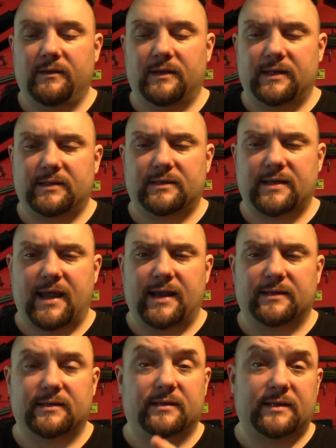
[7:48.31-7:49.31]
This
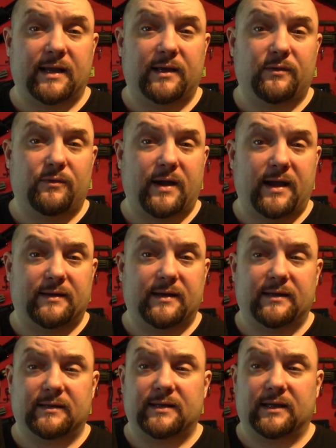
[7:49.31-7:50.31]
takes a single
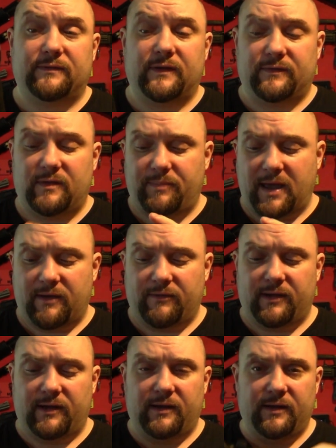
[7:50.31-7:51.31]
18650
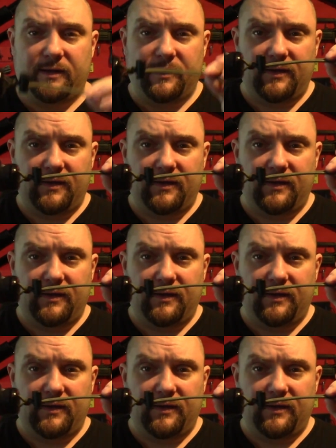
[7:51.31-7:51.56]
battery.